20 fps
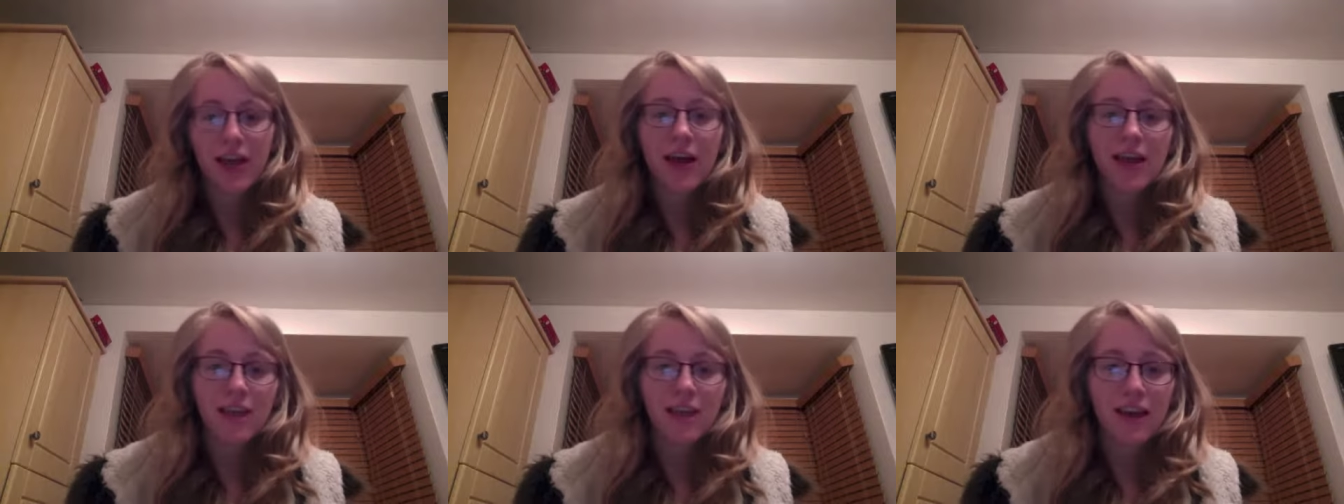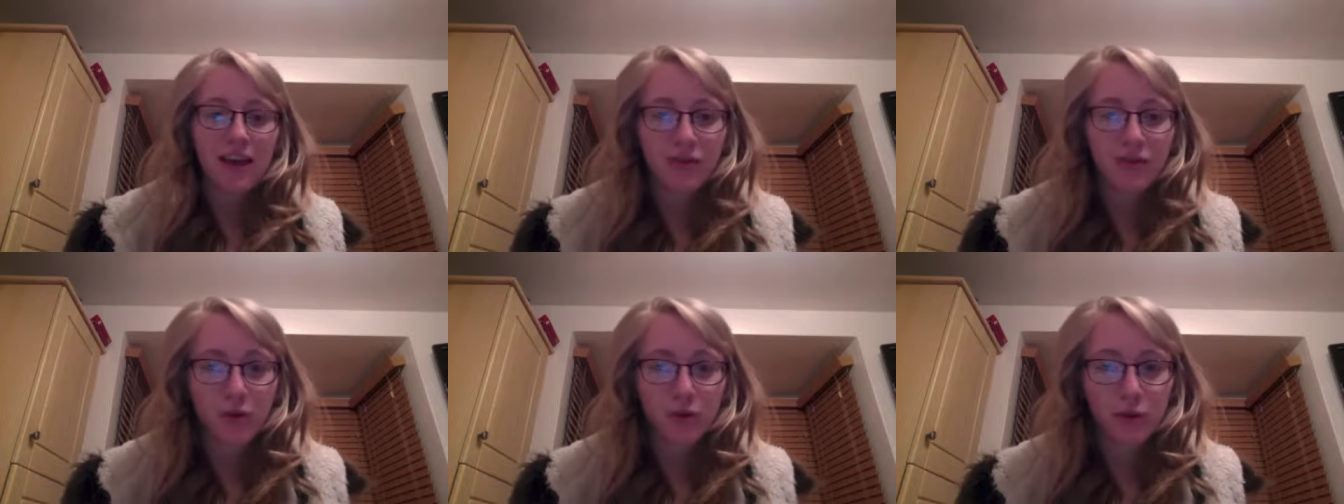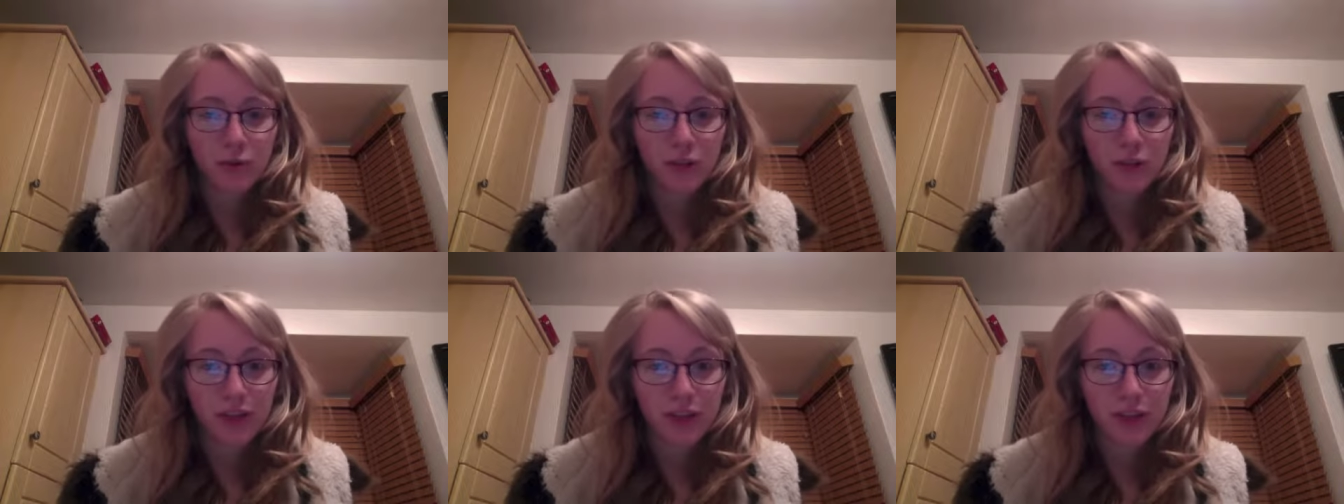Therefore,
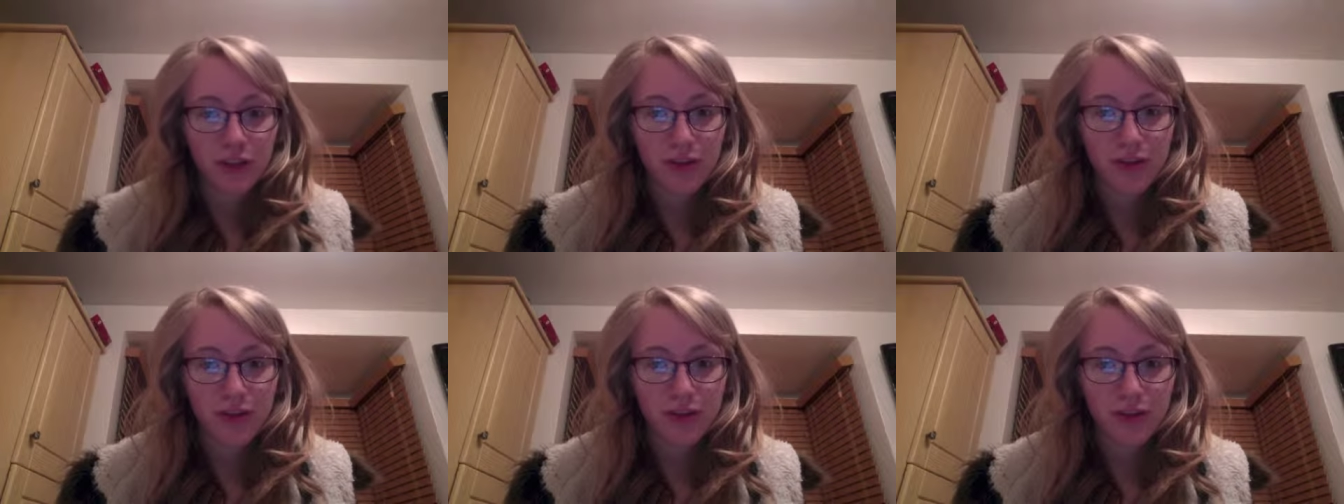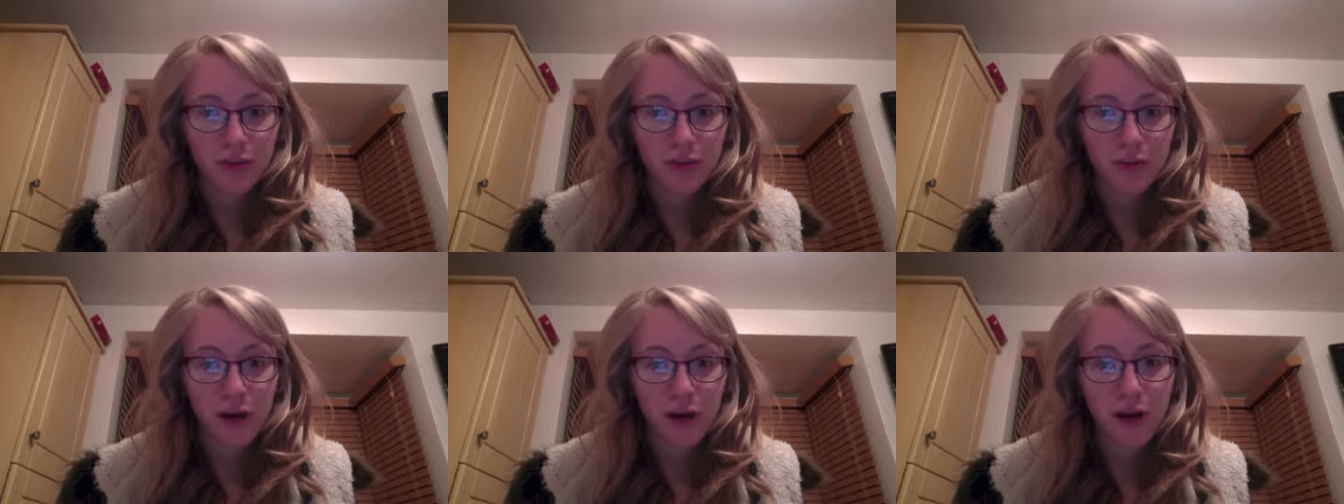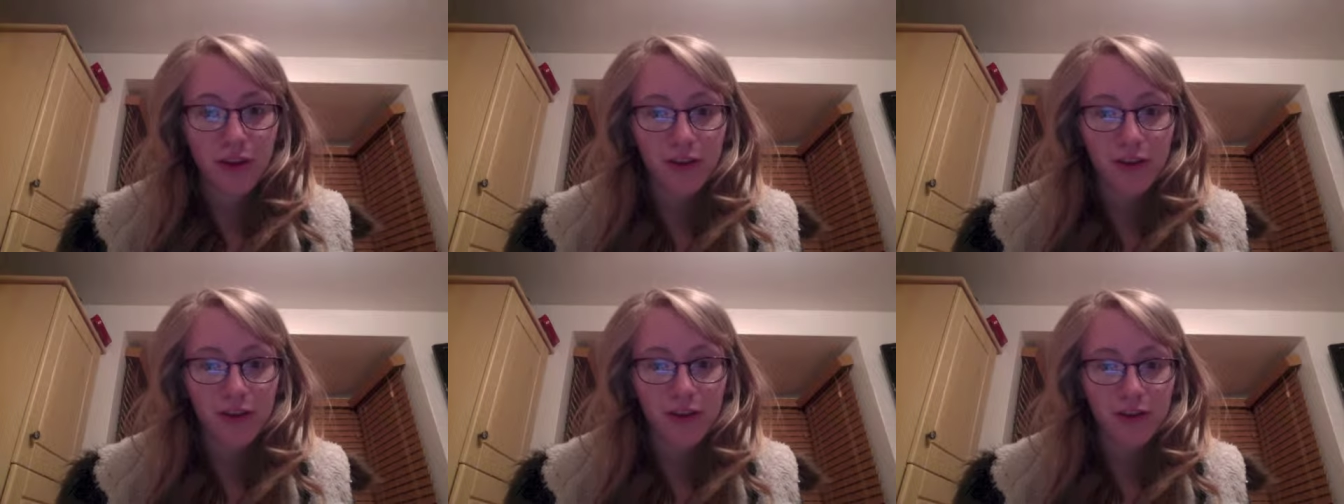we used some
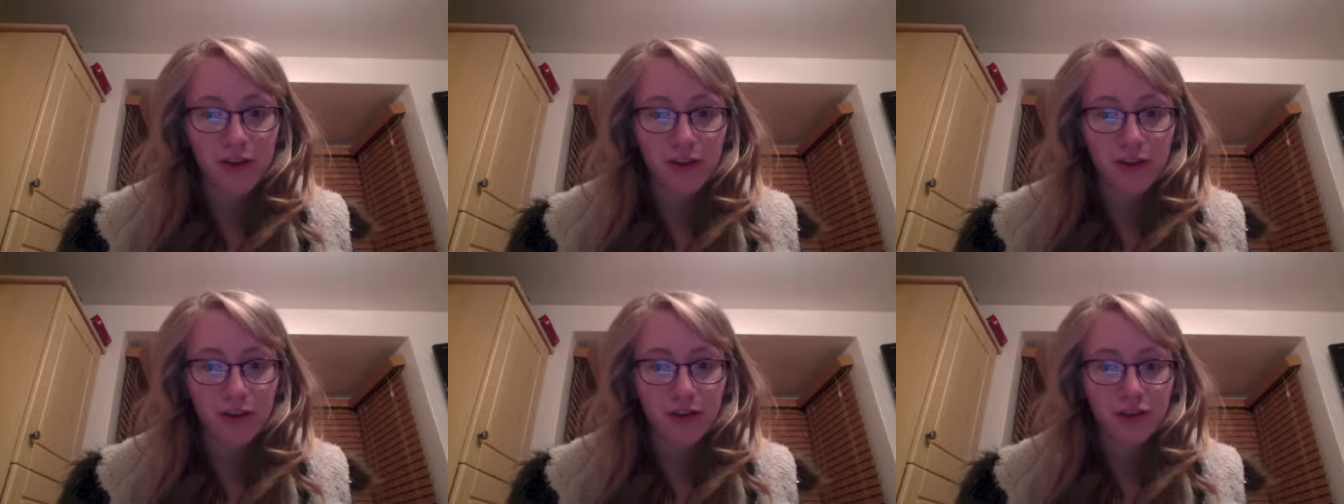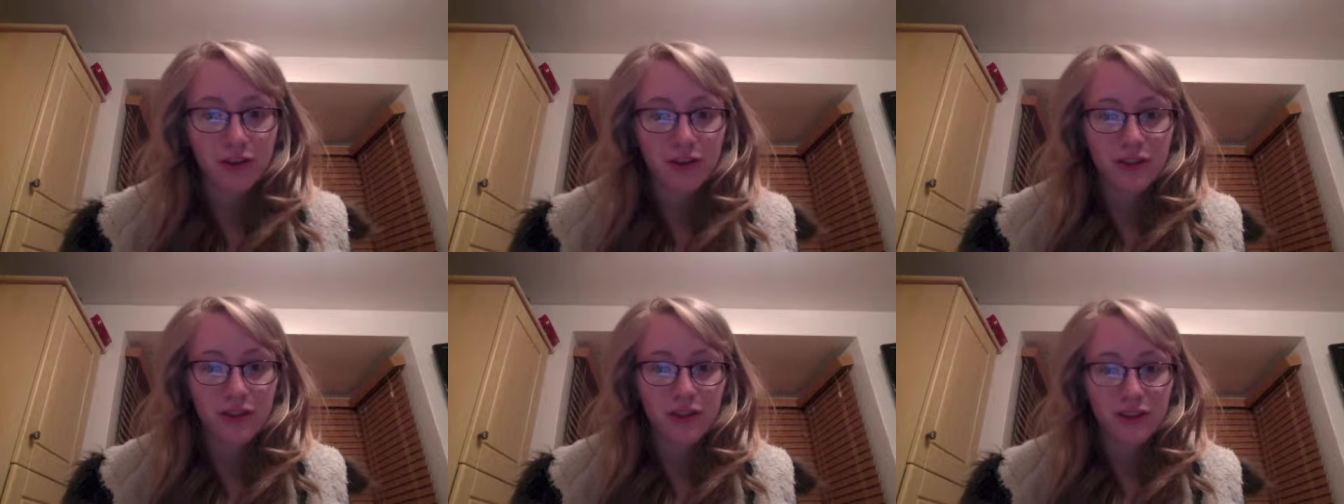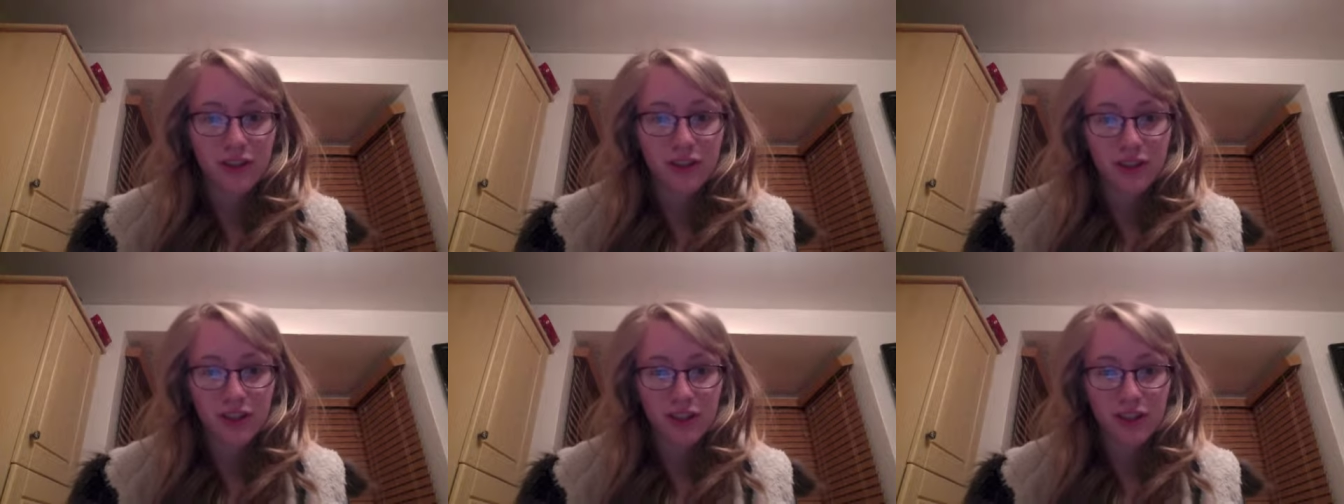other shots,
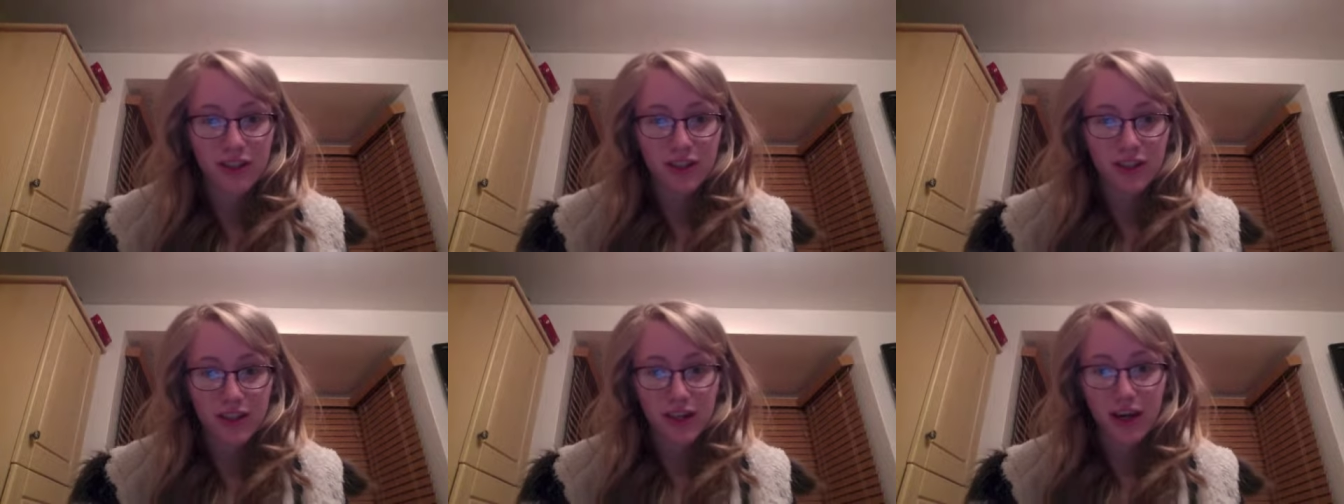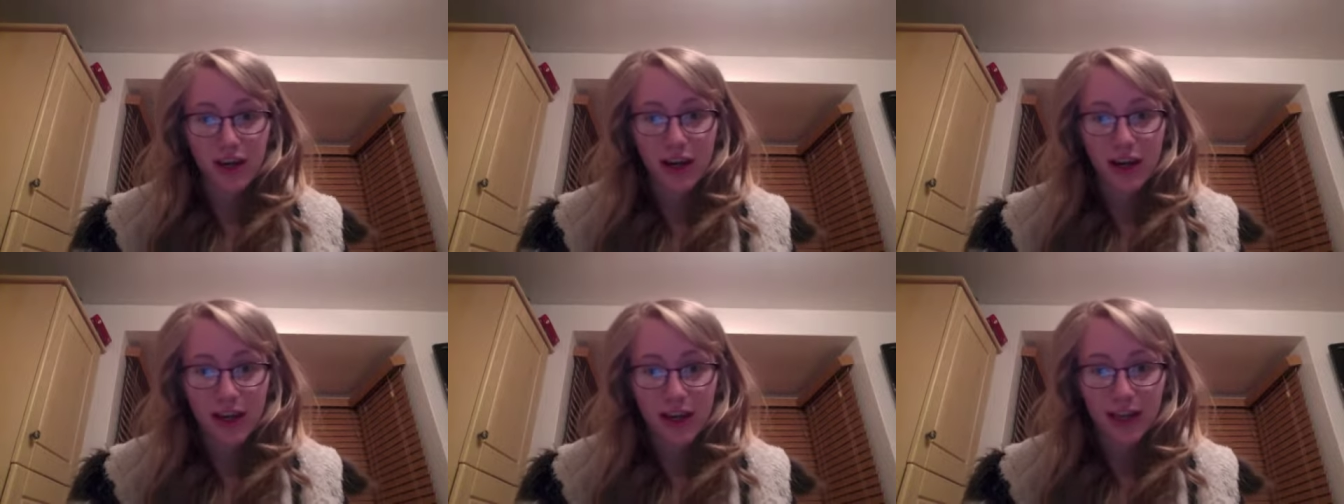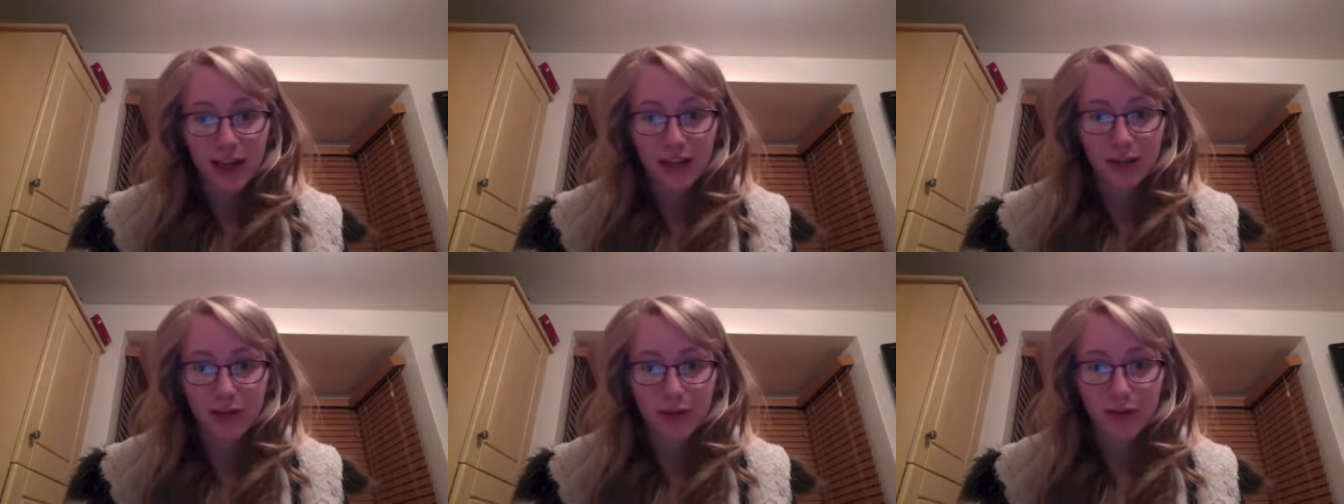such as a high
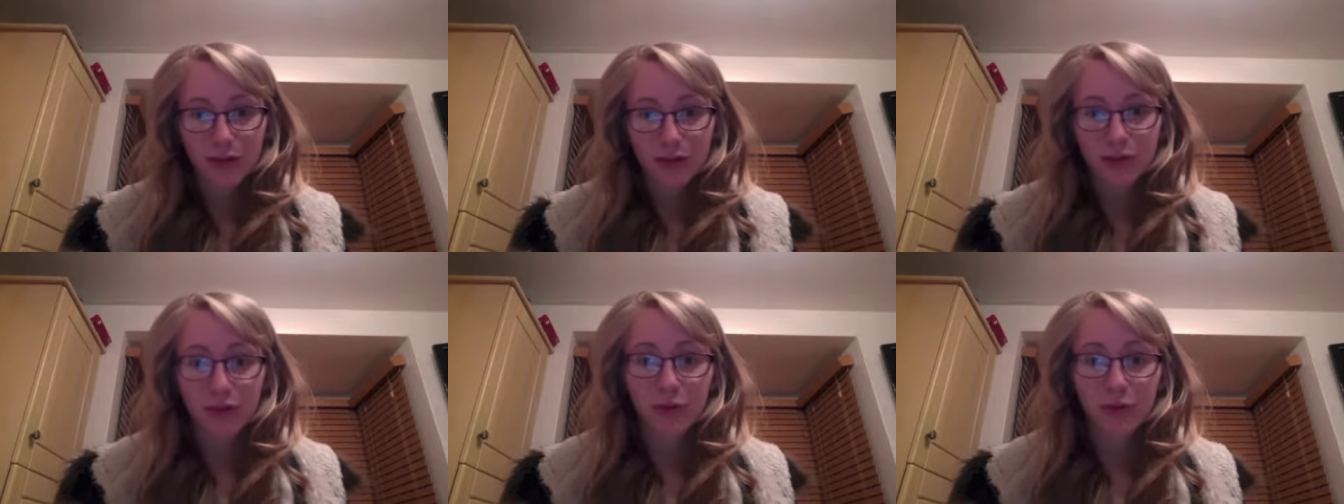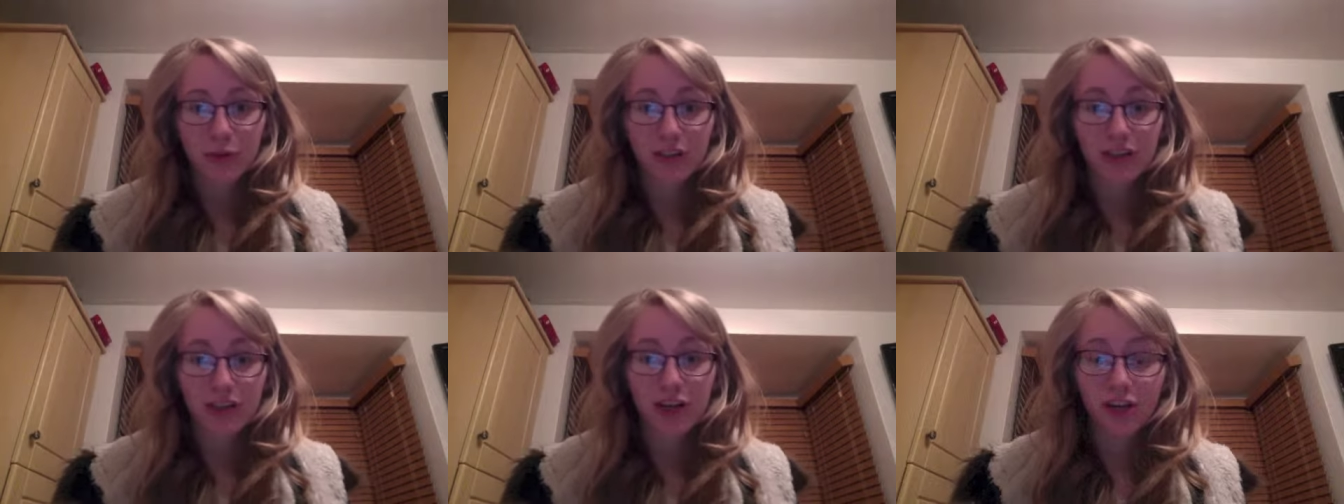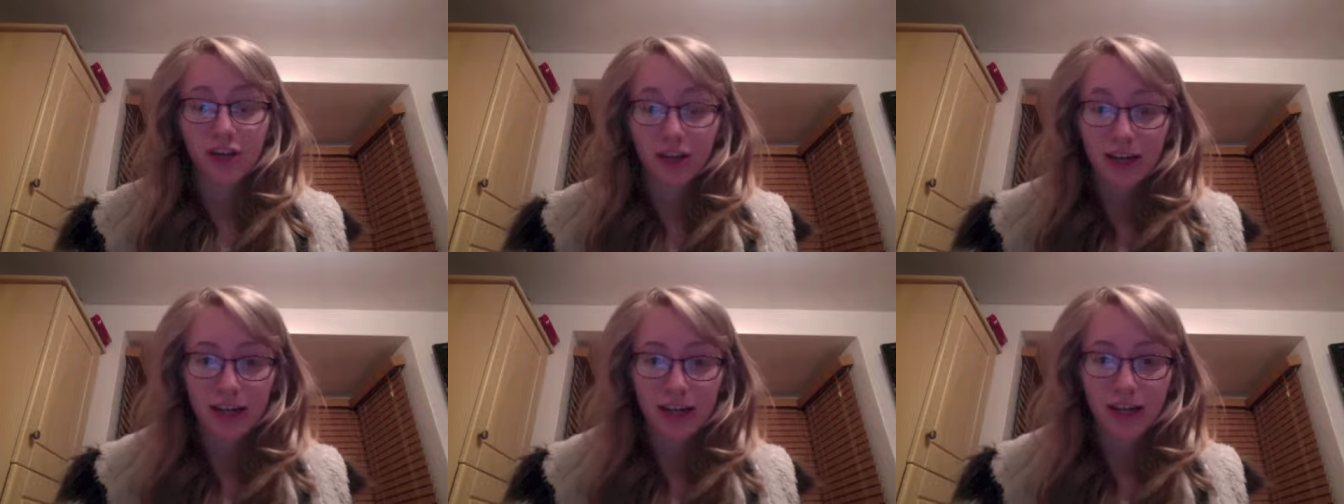angle shot, which I really